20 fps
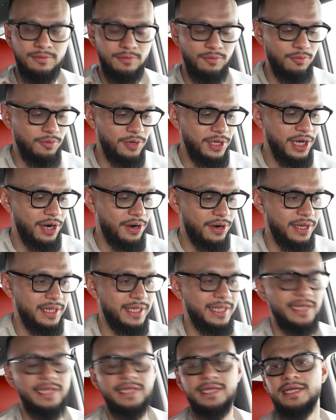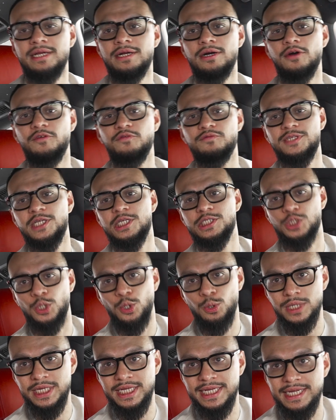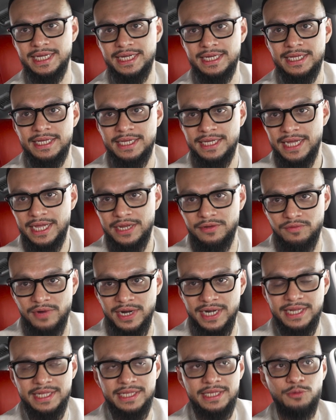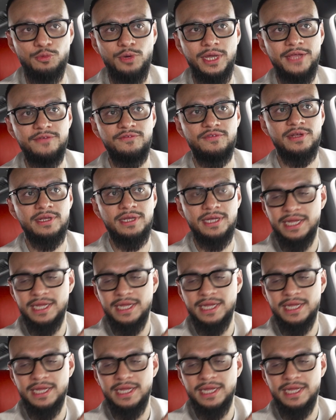we are thinking of just holding it and riding the wave